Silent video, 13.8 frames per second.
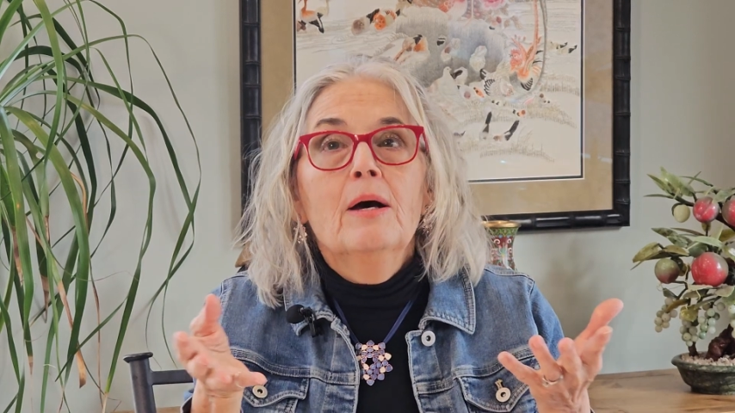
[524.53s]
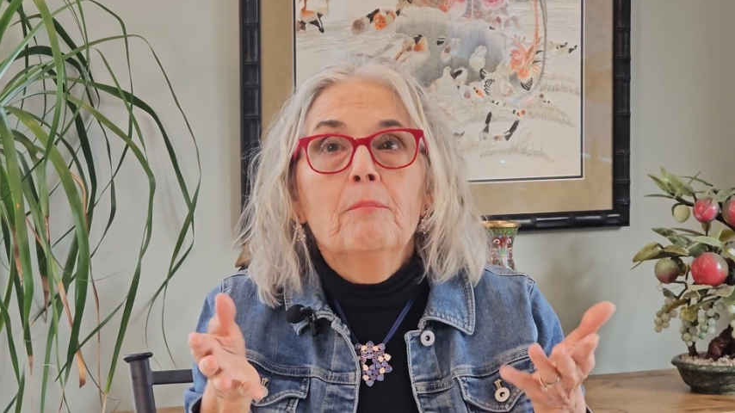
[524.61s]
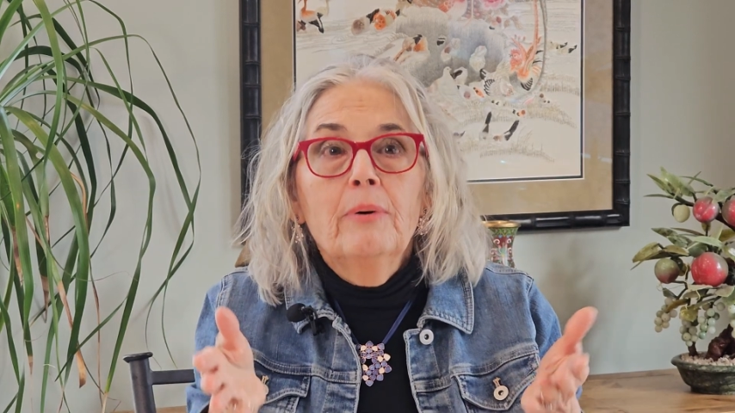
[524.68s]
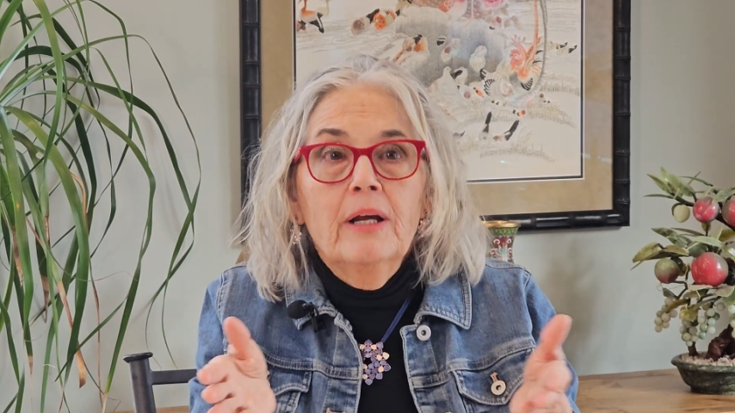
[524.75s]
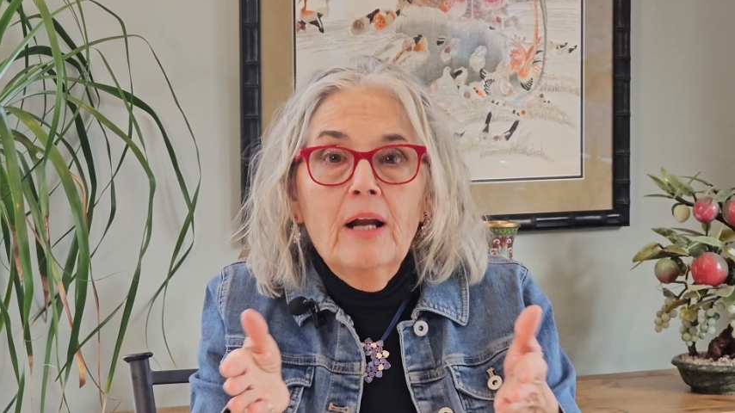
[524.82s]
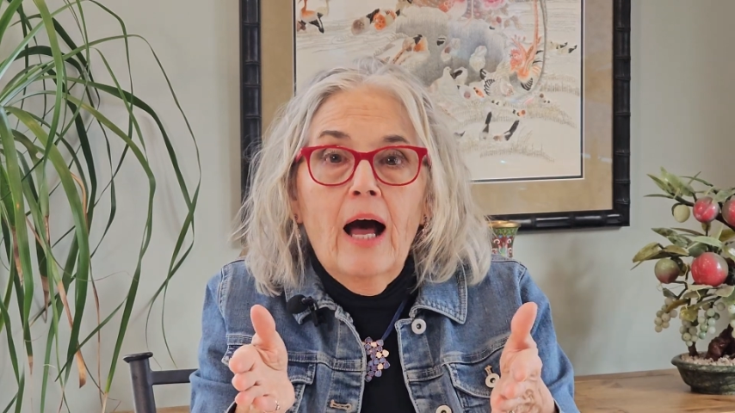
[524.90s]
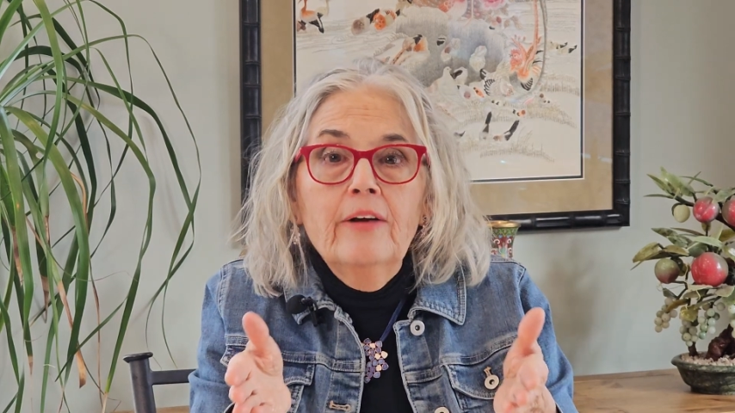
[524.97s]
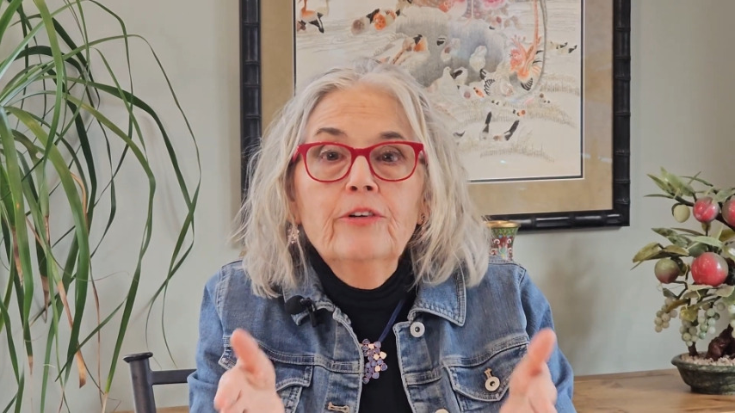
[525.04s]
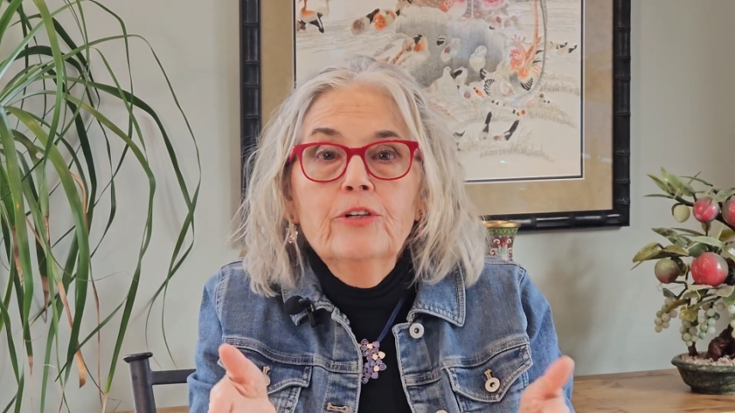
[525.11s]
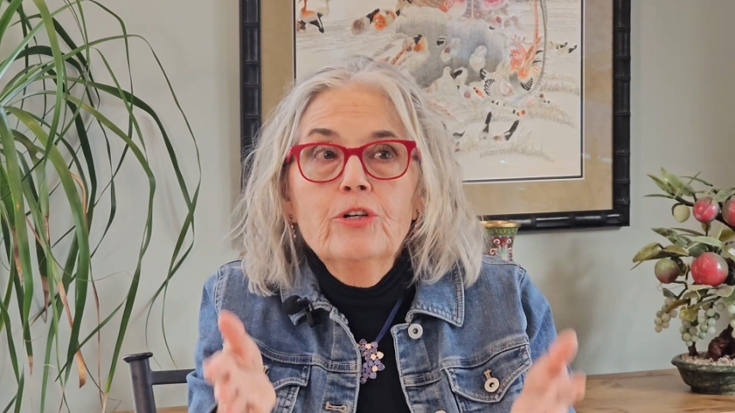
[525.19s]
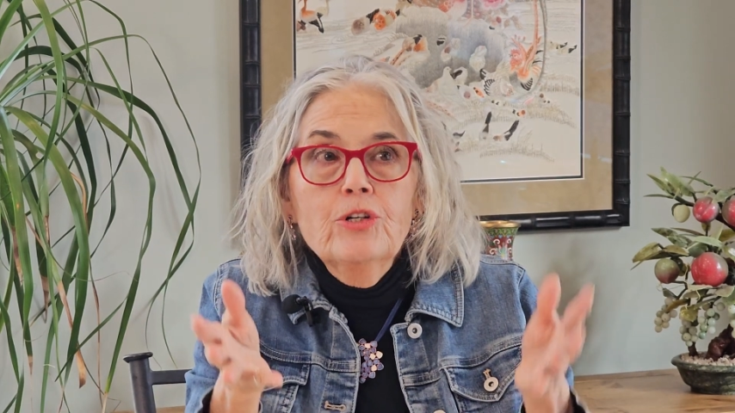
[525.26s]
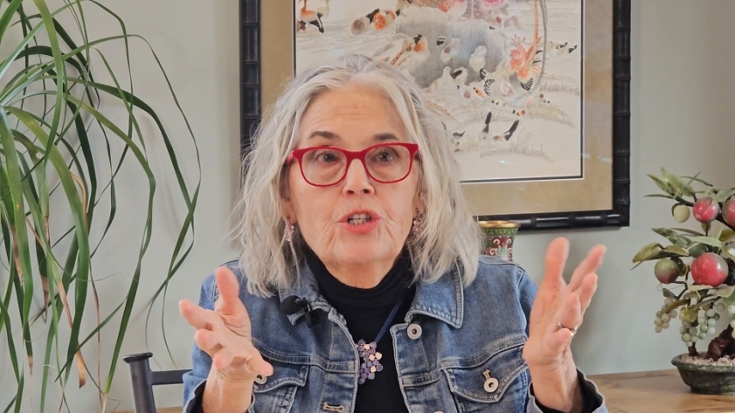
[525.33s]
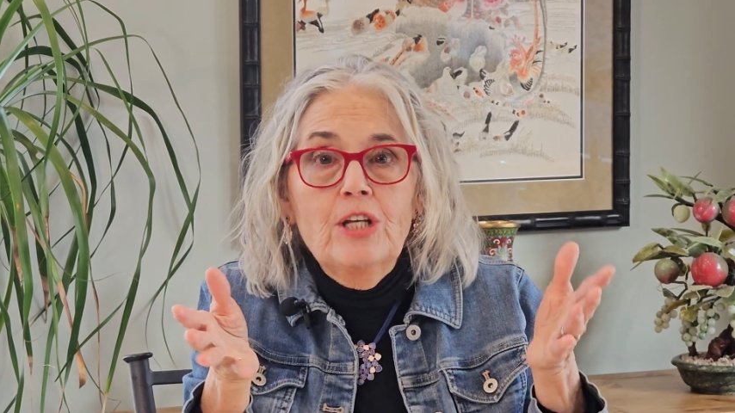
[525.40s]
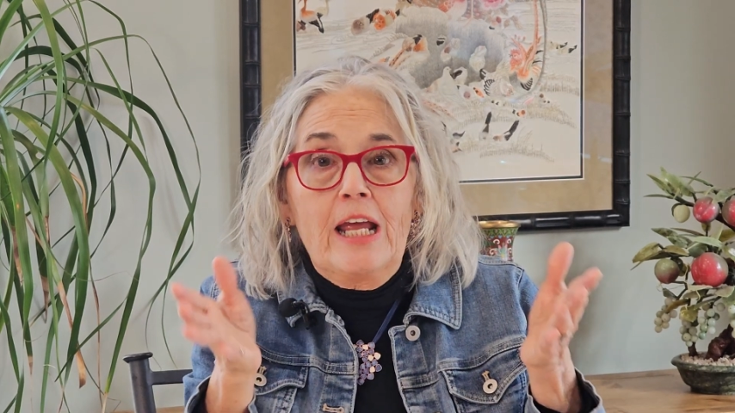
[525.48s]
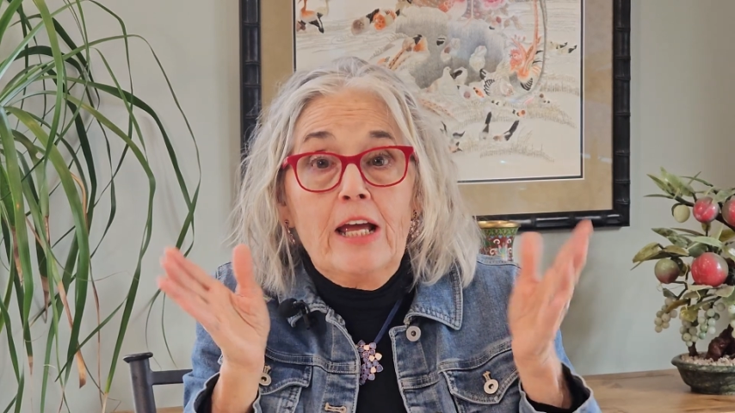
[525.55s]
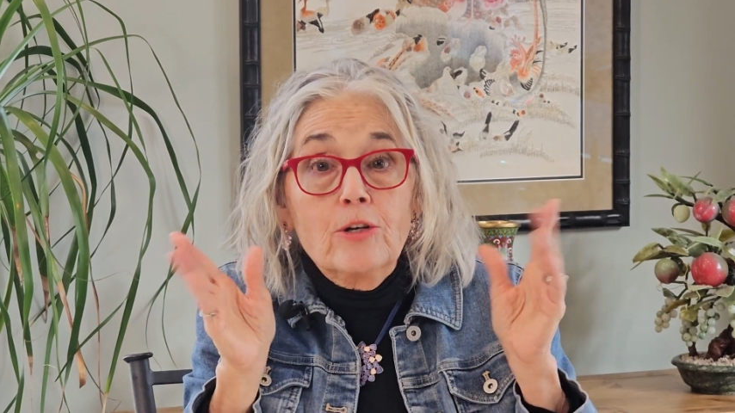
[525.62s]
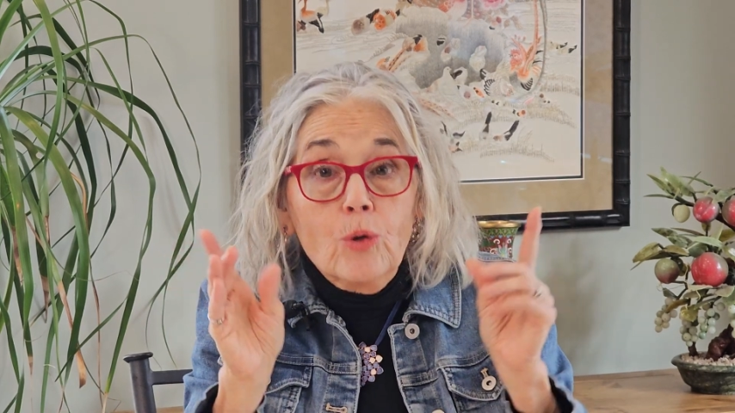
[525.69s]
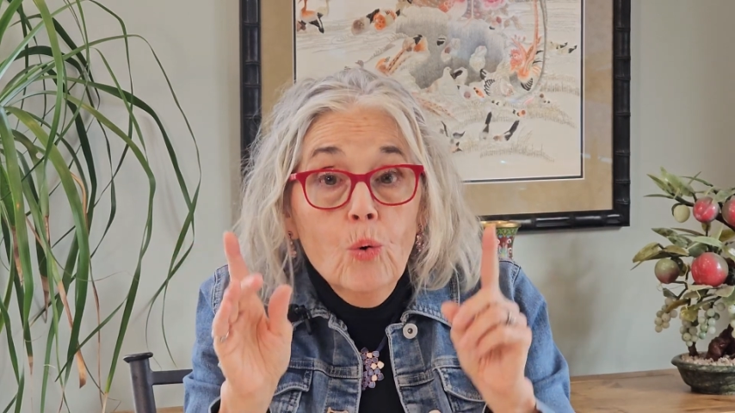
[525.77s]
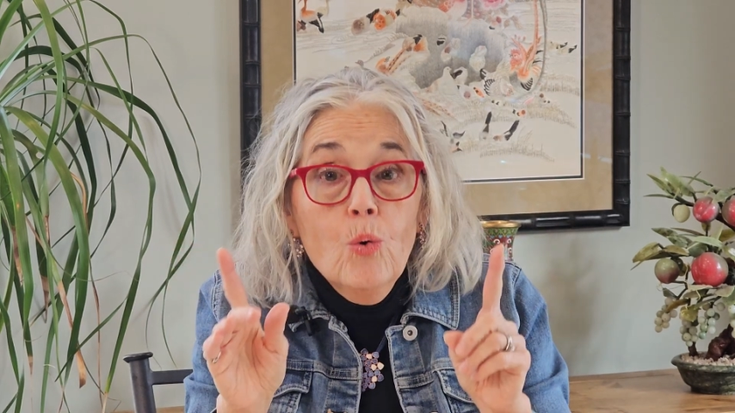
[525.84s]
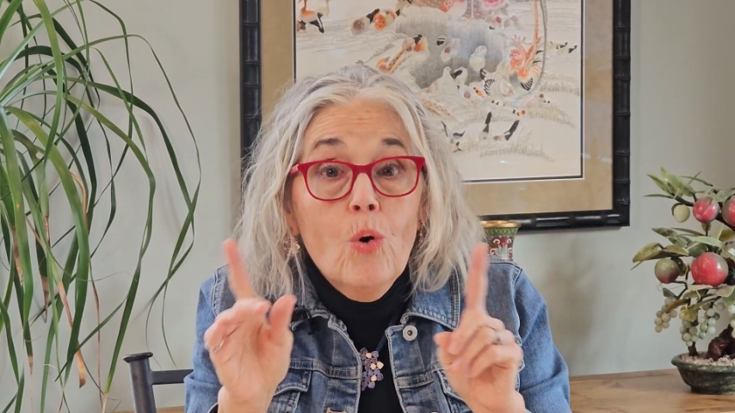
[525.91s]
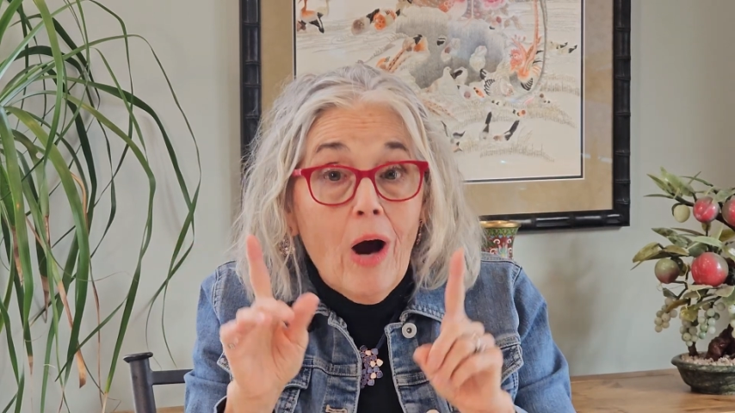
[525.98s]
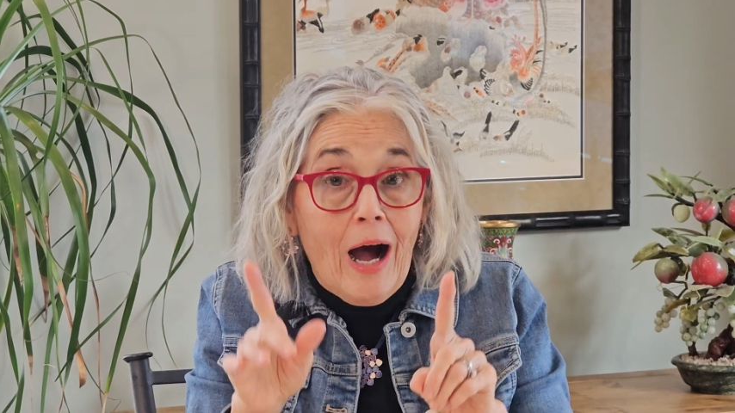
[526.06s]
But understand who